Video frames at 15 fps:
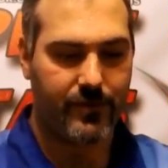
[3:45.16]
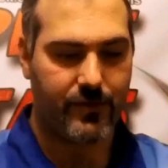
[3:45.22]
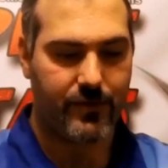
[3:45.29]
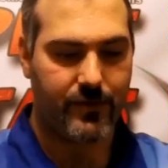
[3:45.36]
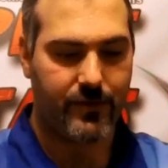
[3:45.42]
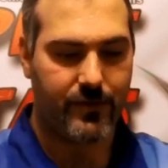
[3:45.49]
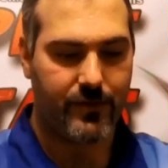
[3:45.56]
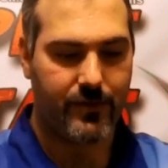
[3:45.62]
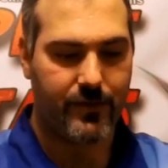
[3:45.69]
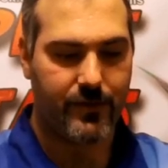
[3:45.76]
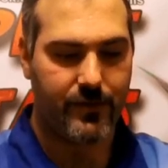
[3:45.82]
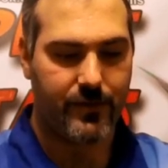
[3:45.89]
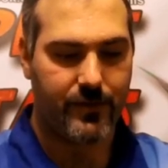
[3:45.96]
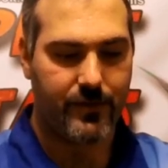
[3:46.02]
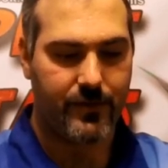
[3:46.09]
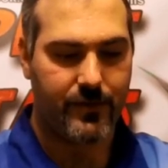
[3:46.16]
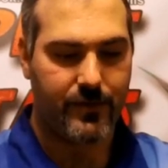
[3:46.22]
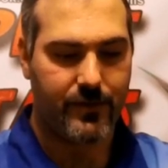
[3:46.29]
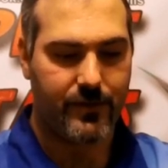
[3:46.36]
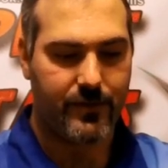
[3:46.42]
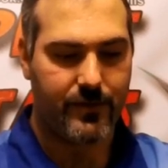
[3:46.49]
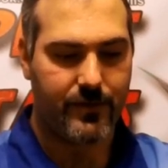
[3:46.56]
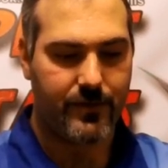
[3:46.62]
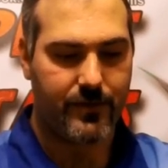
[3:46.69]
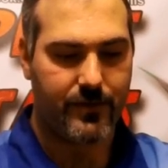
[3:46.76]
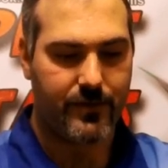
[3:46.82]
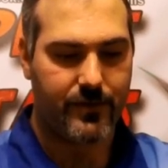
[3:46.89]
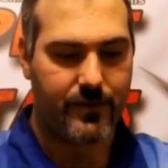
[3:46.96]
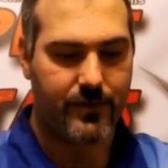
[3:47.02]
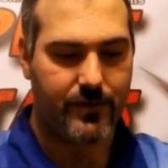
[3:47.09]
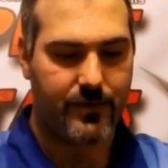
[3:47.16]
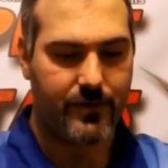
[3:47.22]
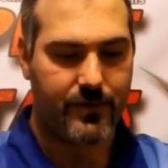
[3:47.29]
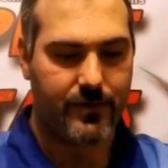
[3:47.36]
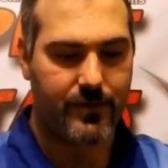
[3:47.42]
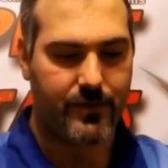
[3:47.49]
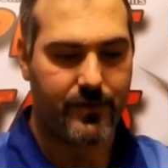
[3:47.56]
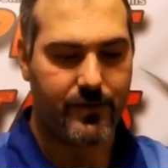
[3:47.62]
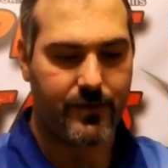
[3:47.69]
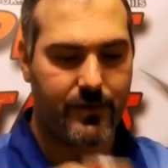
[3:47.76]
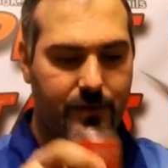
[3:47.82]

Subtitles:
(no one is talking)